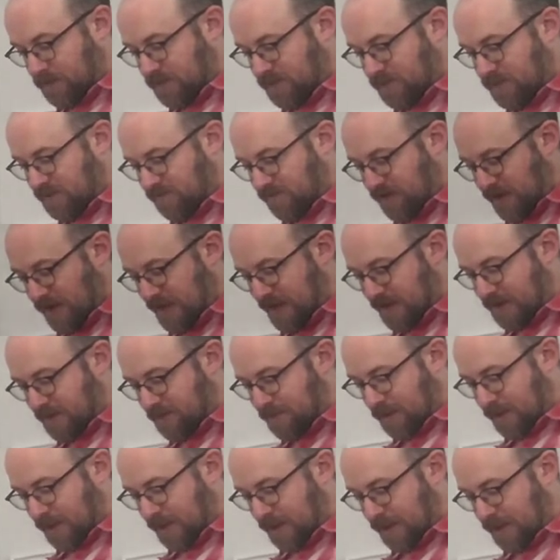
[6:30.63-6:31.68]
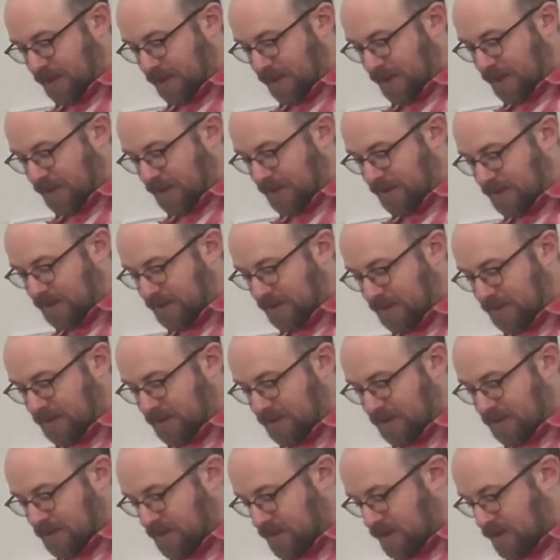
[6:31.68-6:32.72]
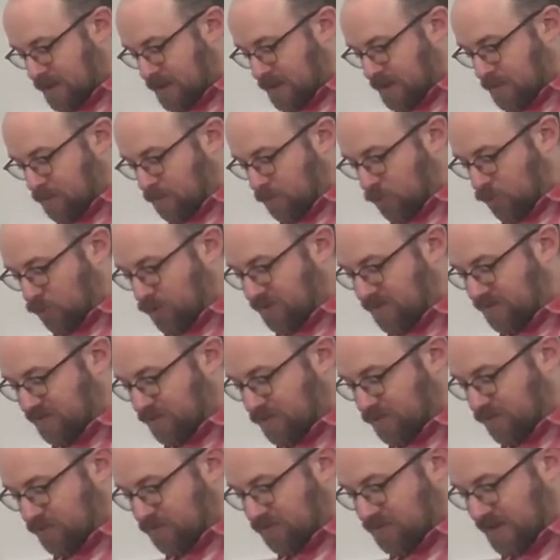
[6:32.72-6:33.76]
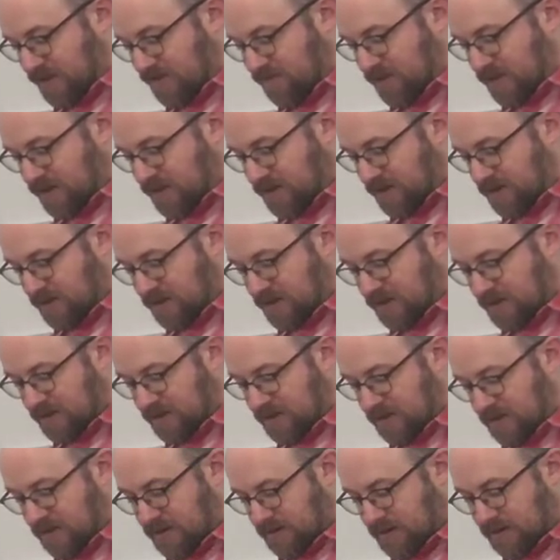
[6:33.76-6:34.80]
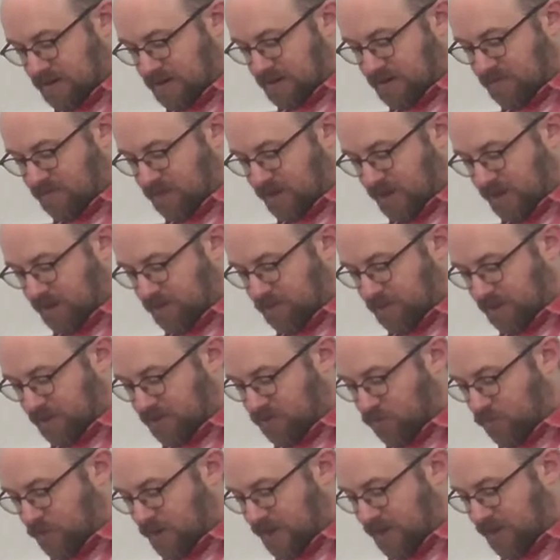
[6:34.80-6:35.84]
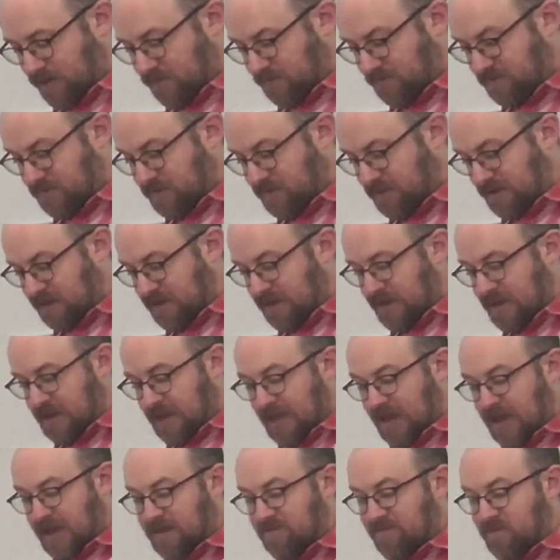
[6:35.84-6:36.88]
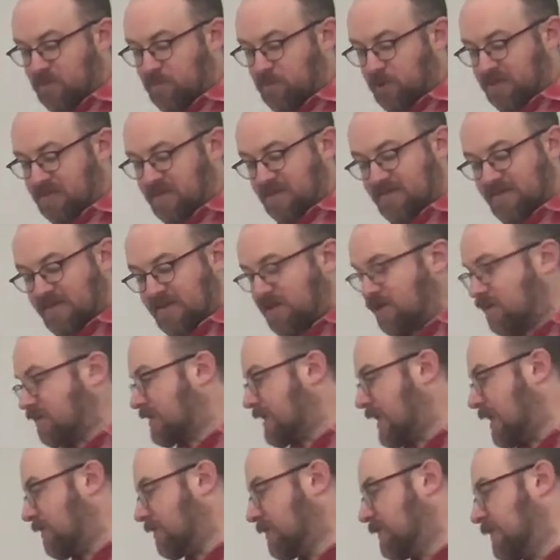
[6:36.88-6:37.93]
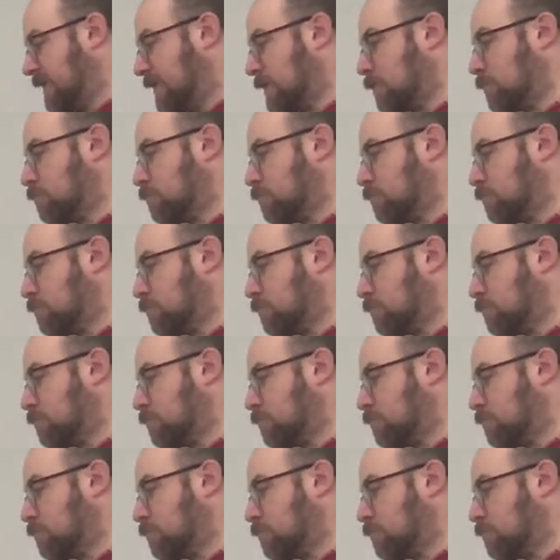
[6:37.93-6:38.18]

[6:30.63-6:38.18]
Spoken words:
divided by 0.07 divided by 12. And if you put this into your calculator